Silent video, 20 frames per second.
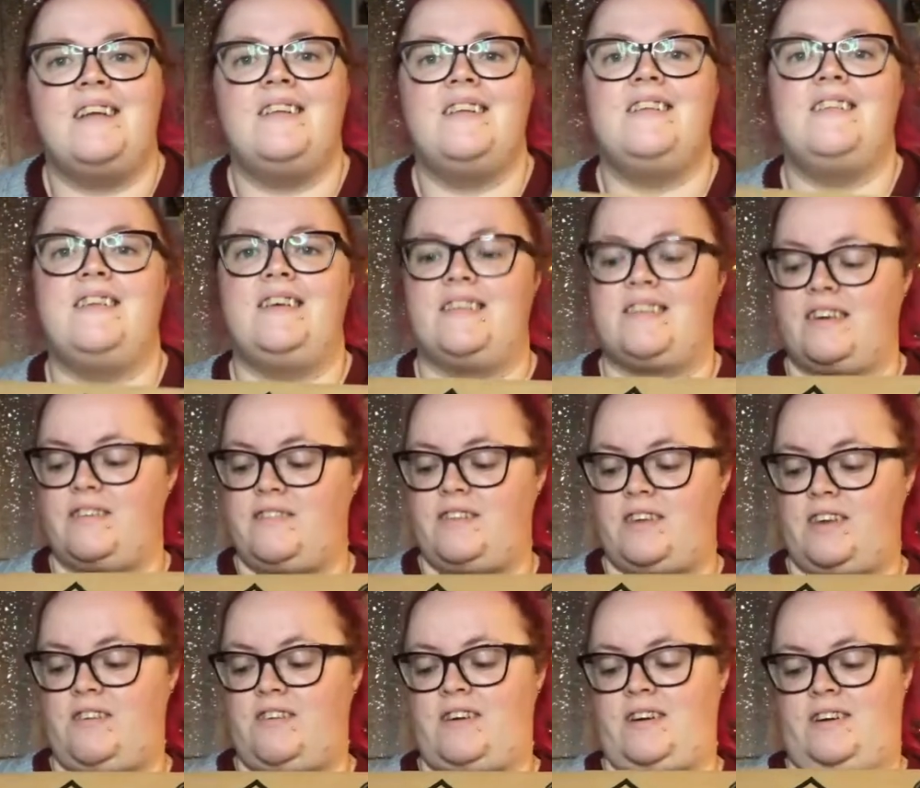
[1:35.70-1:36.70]
Let's give
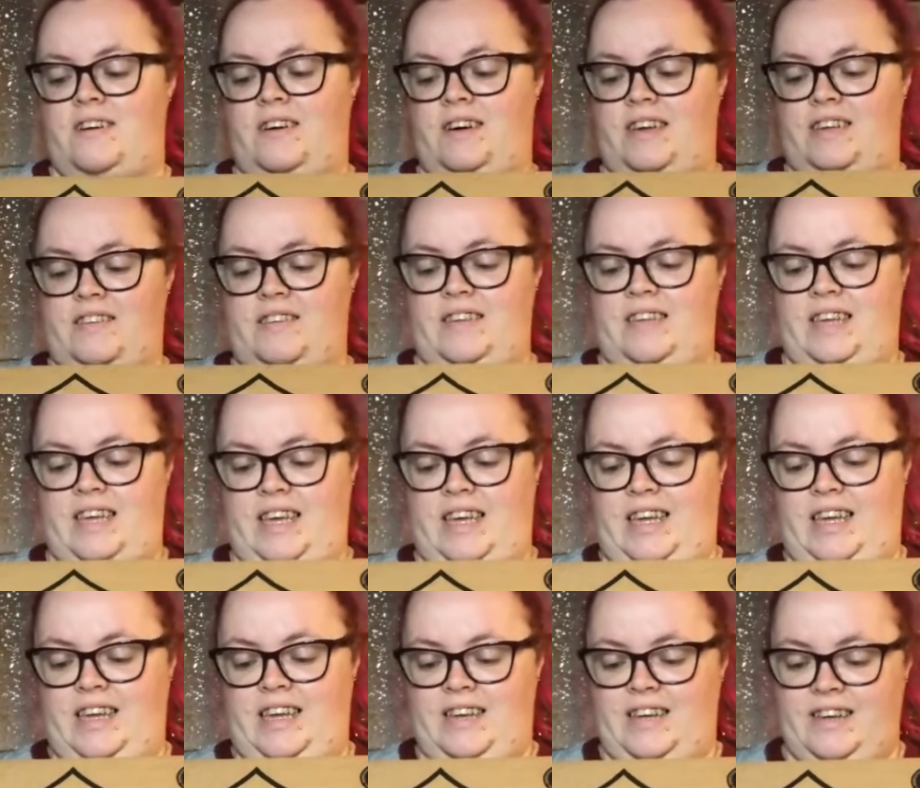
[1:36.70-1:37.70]
you guys the
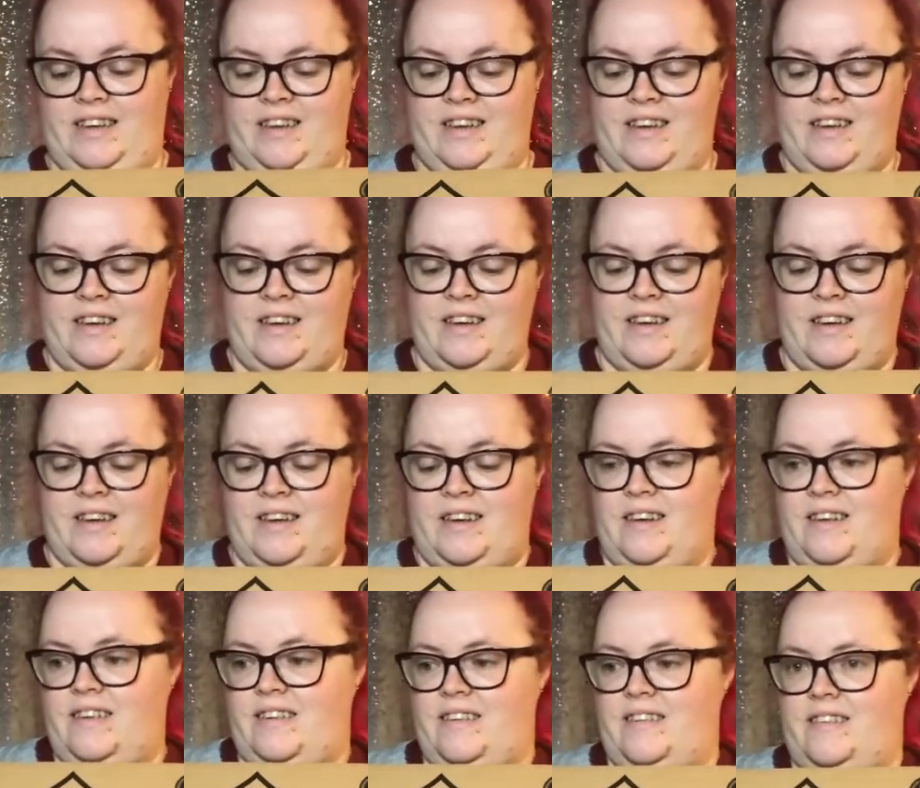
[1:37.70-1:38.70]

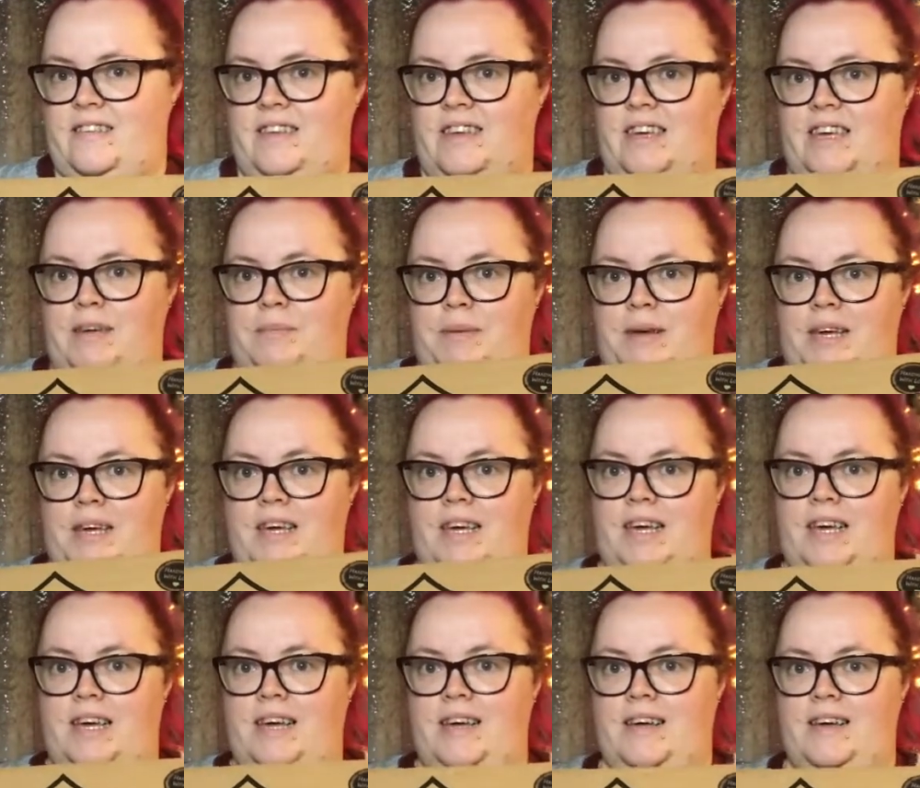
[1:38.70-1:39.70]
sneaky peeky
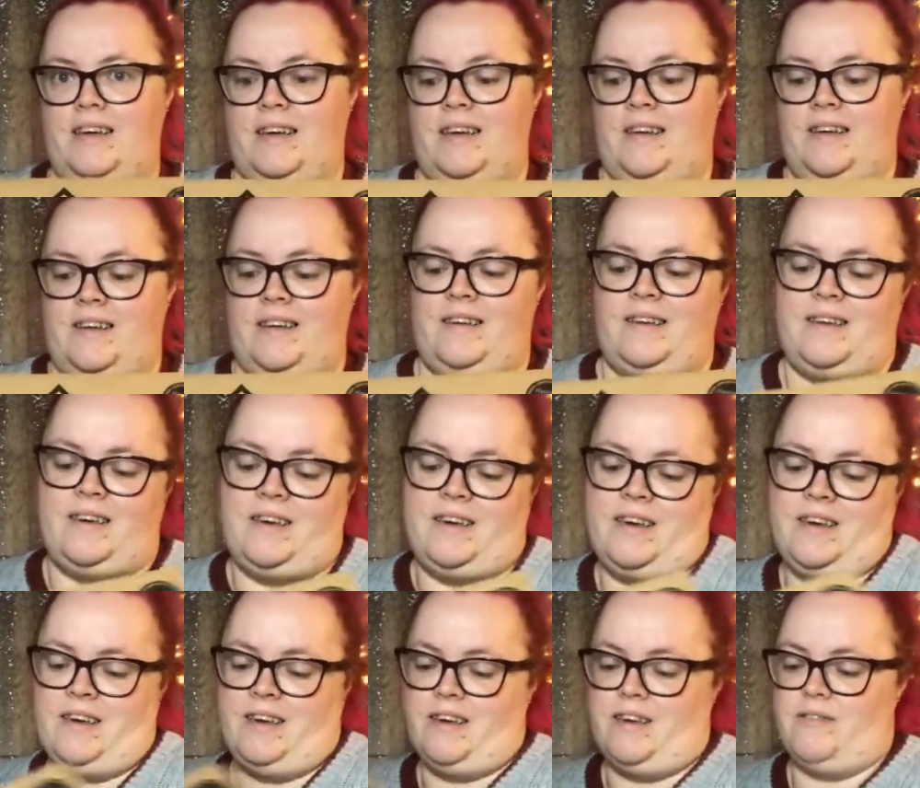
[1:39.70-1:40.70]

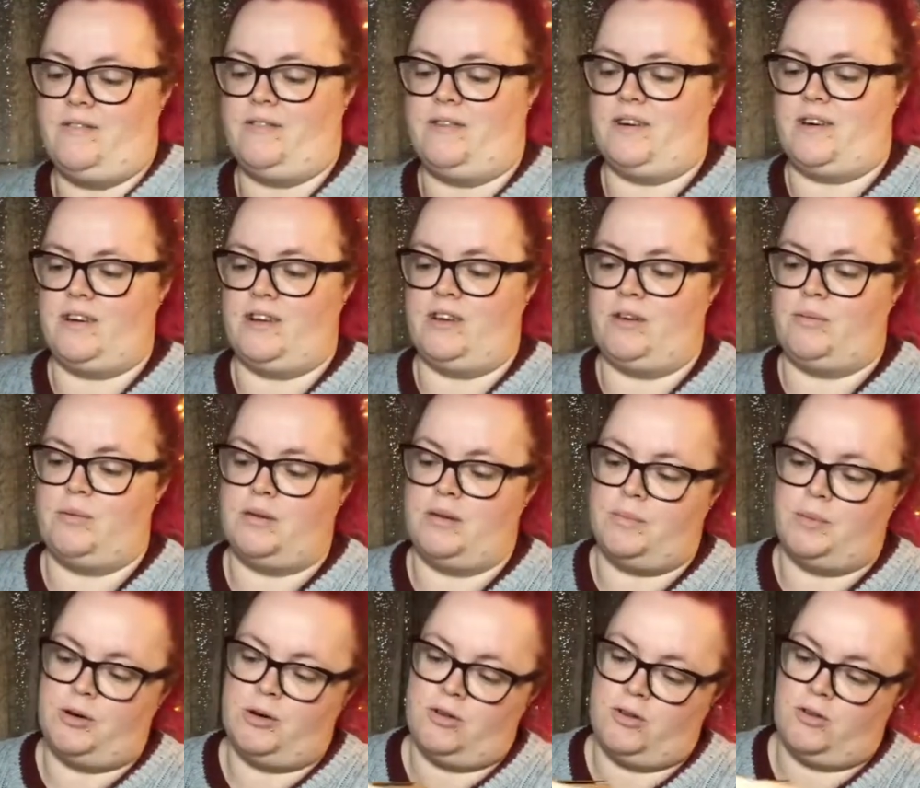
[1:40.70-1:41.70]
if I can open the
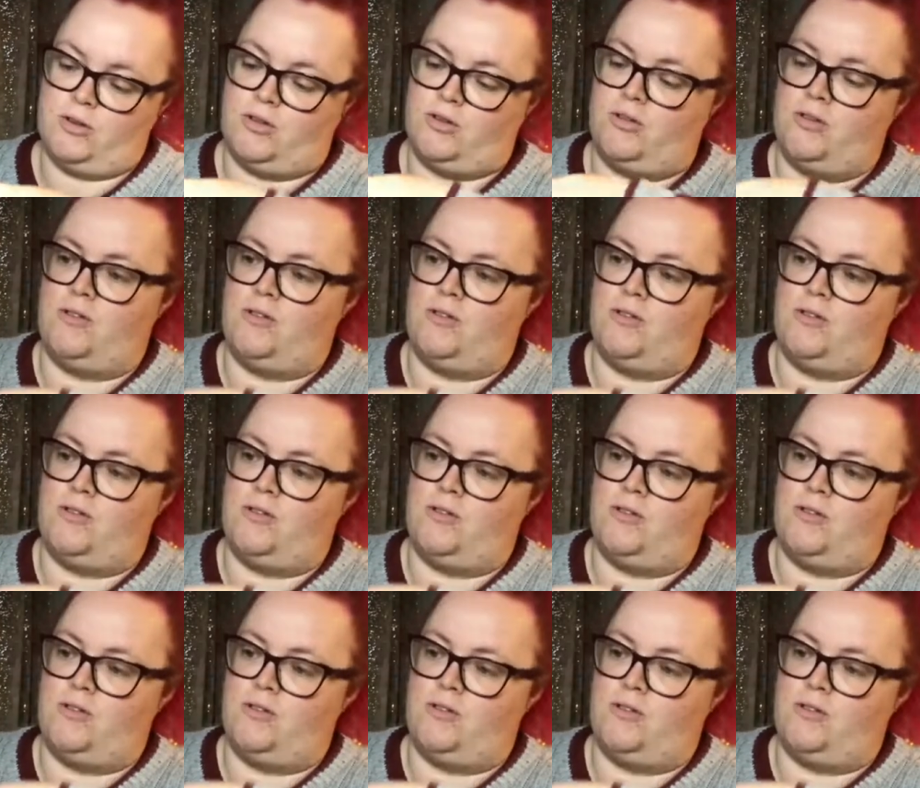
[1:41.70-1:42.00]
box.